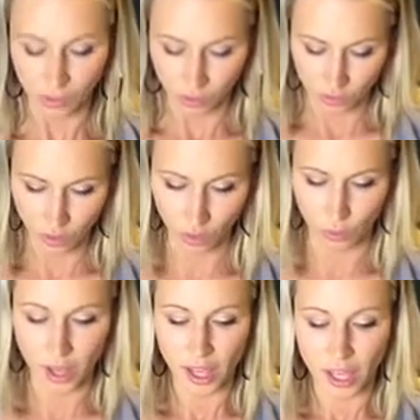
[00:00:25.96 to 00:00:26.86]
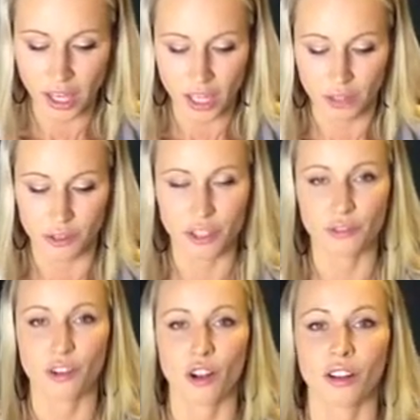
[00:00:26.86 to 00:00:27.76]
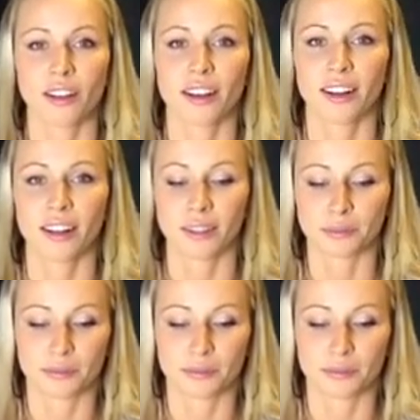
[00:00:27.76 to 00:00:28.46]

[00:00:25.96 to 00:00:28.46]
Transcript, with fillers: so first of all uh,